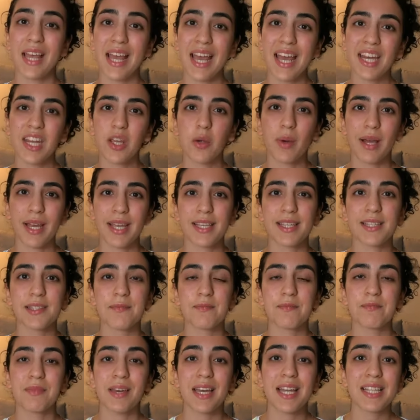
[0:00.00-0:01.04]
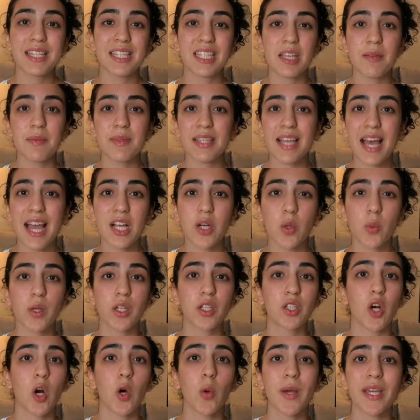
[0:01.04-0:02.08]
Anyways, it seems like we're
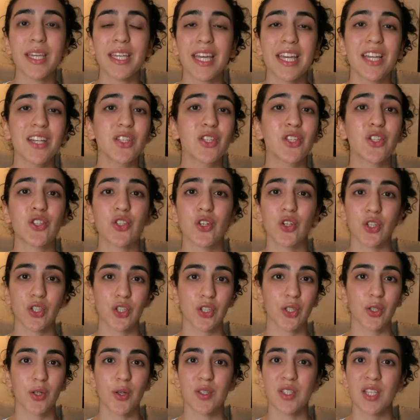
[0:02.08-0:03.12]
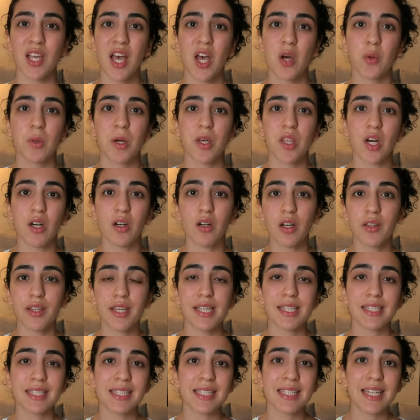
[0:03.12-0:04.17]
going in circles with all
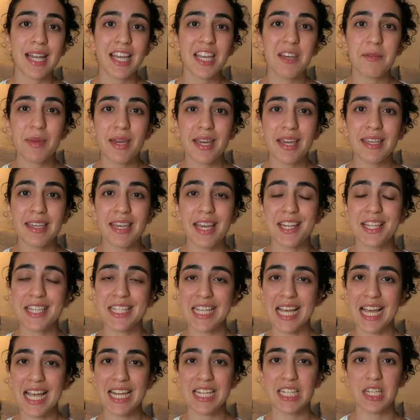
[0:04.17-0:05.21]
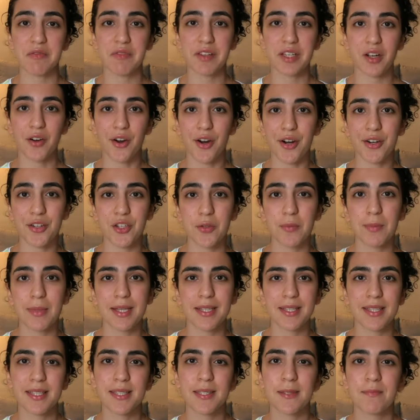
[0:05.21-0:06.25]
these naming and scientific
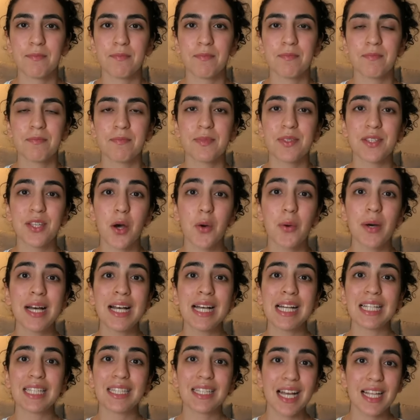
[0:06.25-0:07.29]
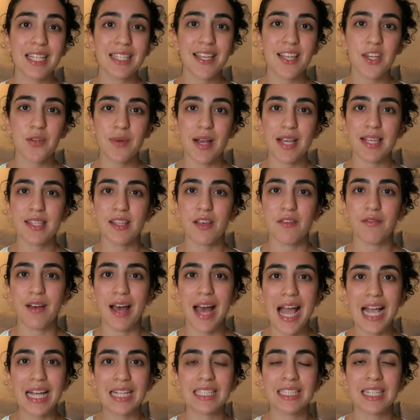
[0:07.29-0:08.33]
arguments. So let's address the
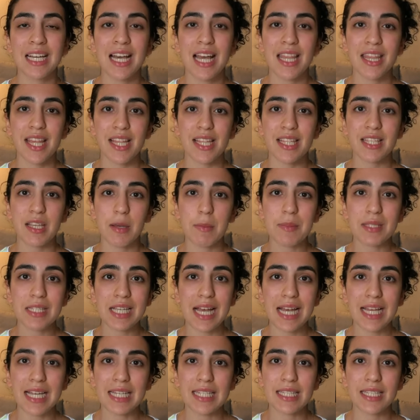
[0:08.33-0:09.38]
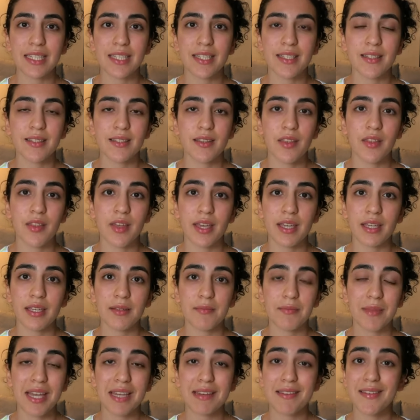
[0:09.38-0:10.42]
fact that some scientists think
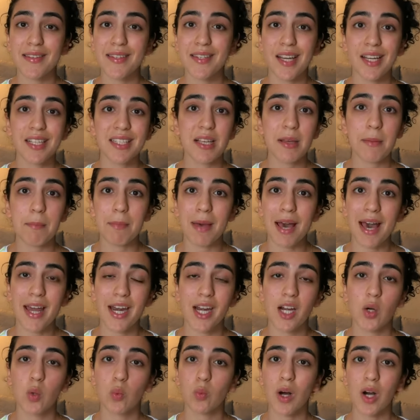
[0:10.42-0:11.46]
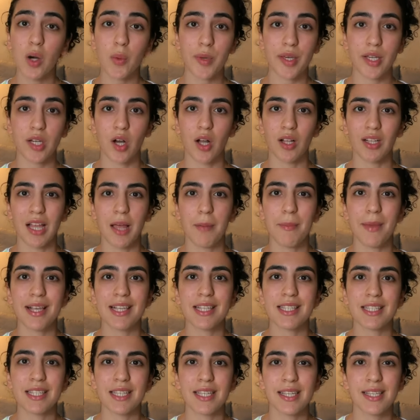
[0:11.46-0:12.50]
it doesn't matter what we call M S
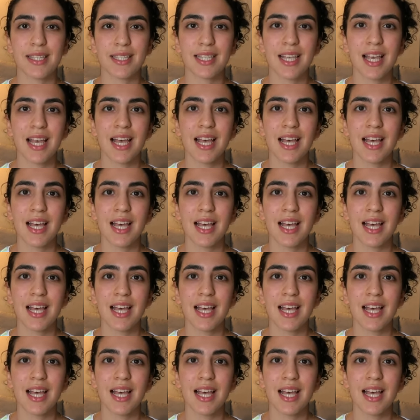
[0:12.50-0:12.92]
Cs.